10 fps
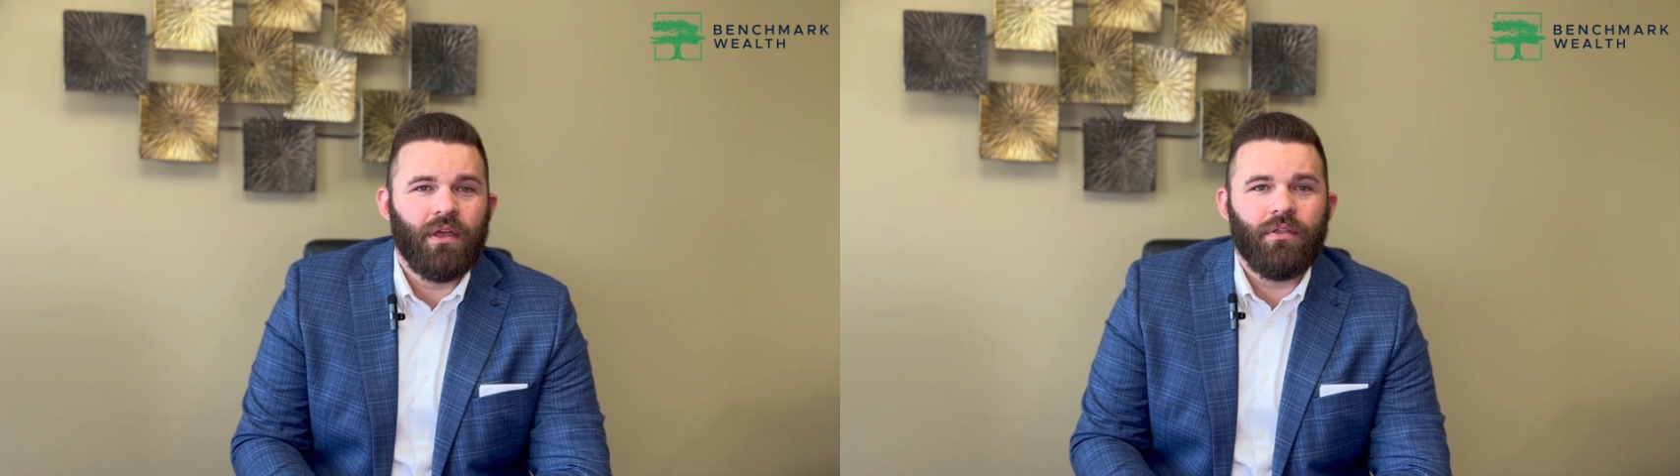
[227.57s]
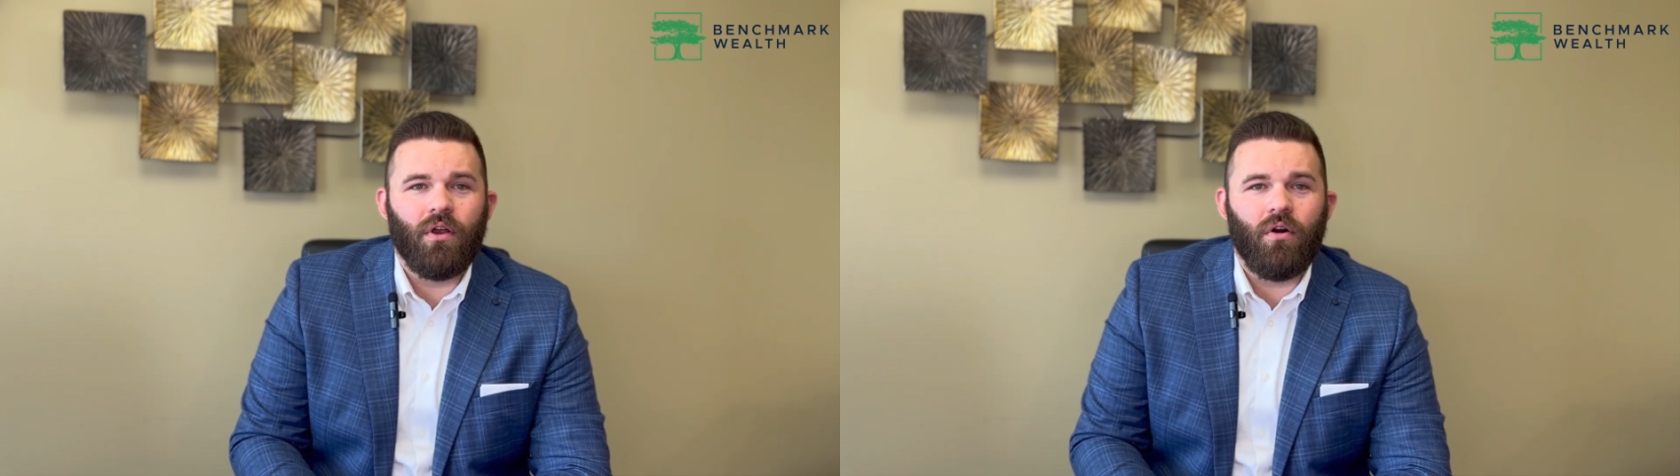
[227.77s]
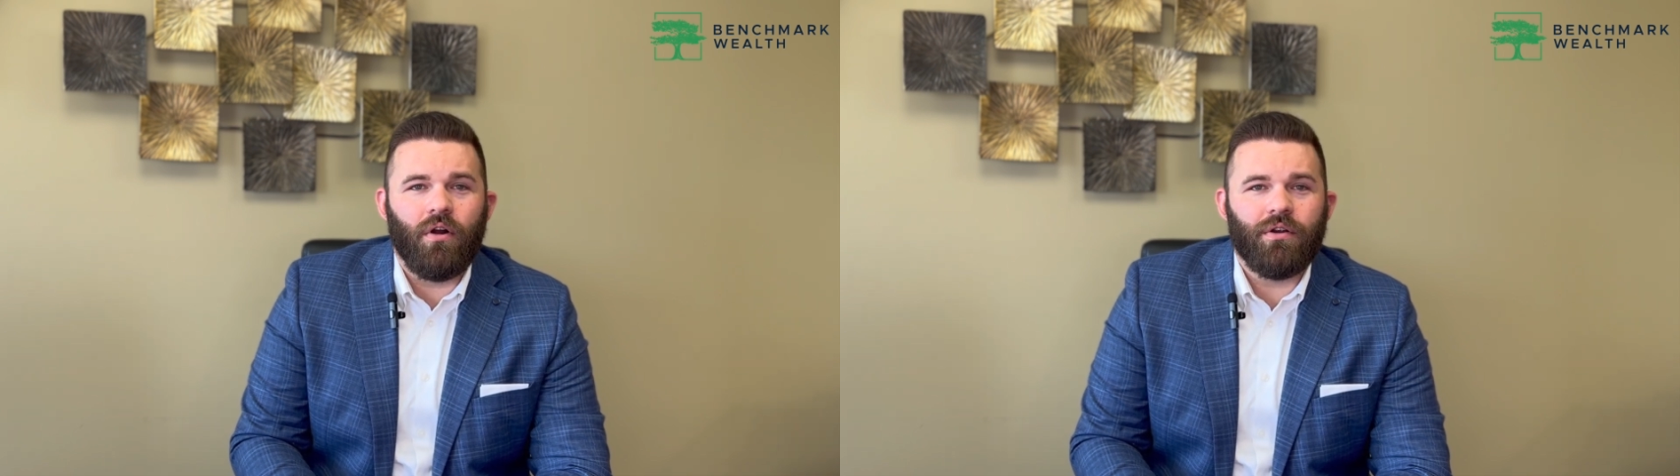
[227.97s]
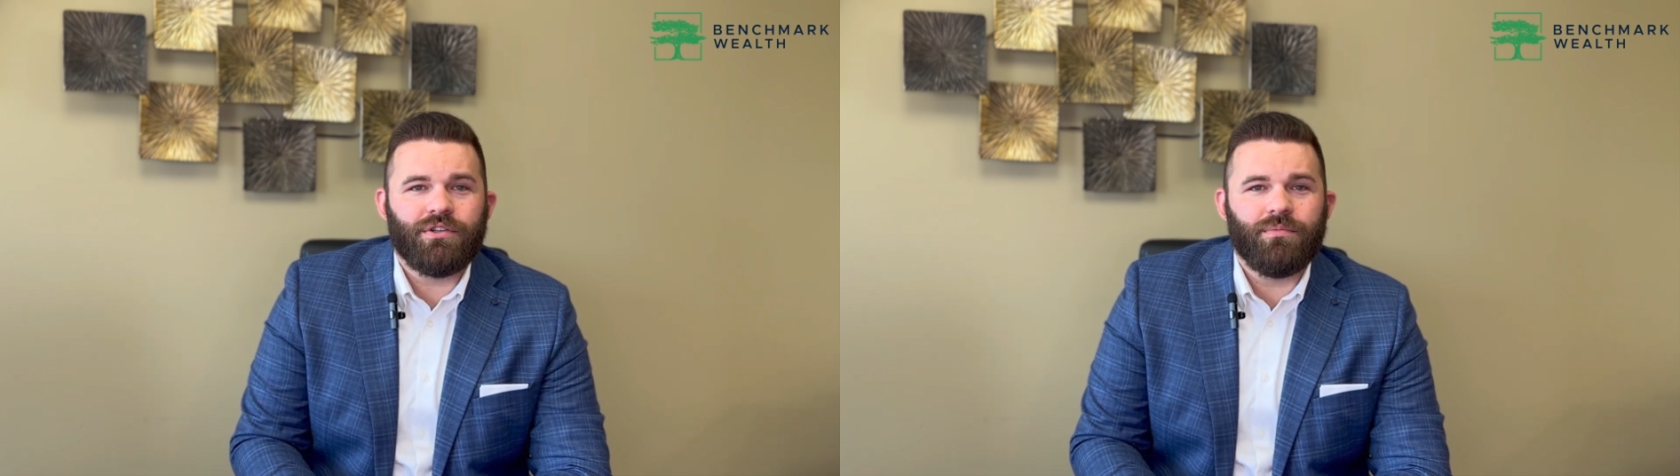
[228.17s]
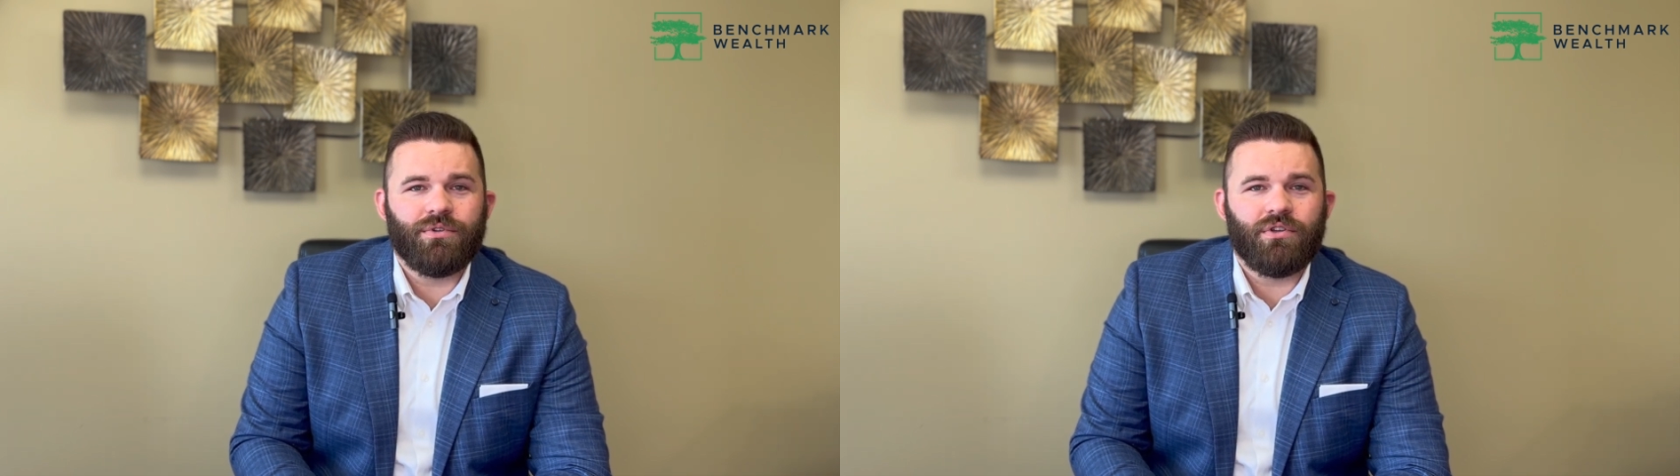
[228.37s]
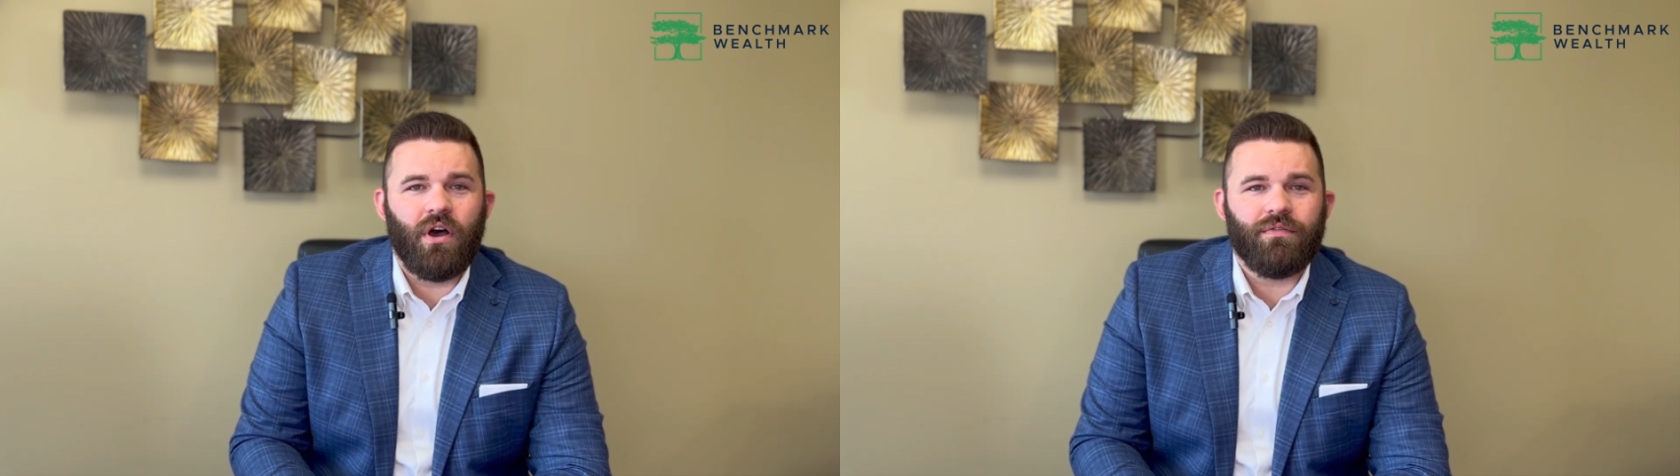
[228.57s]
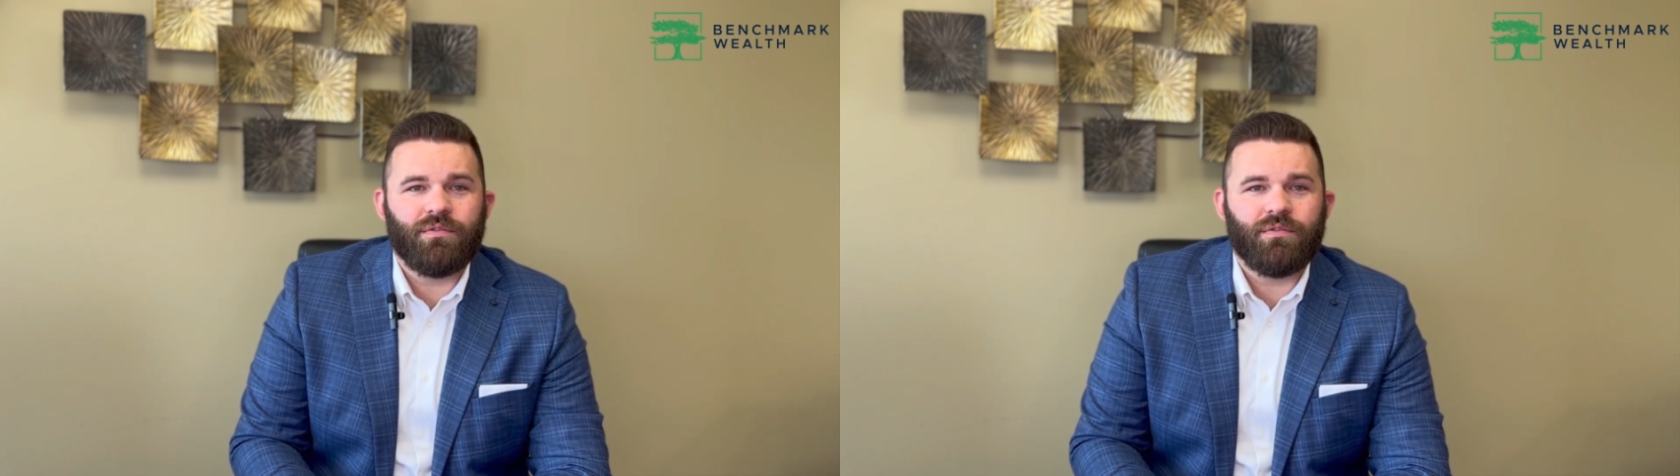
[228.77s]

There are some soft